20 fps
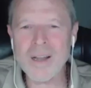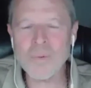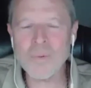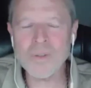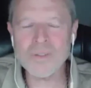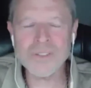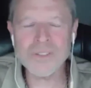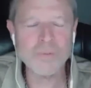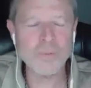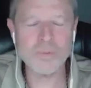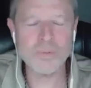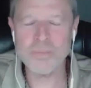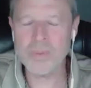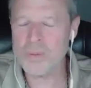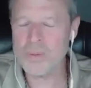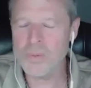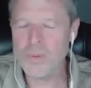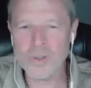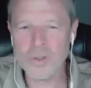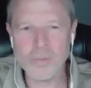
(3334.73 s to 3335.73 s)
one, just would be
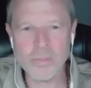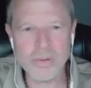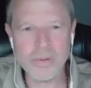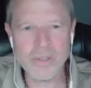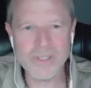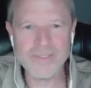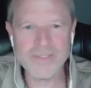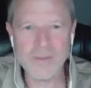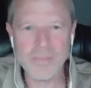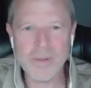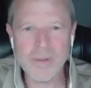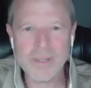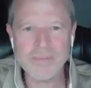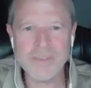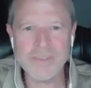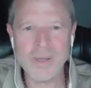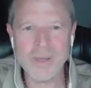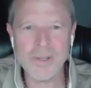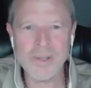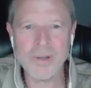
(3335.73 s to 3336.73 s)
real brief. The
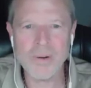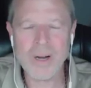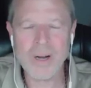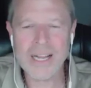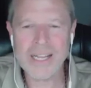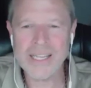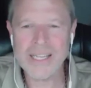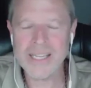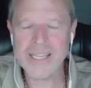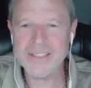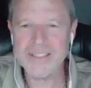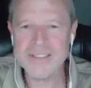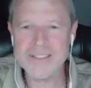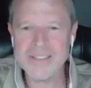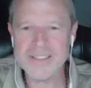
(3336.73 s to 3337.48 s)
BMW i8,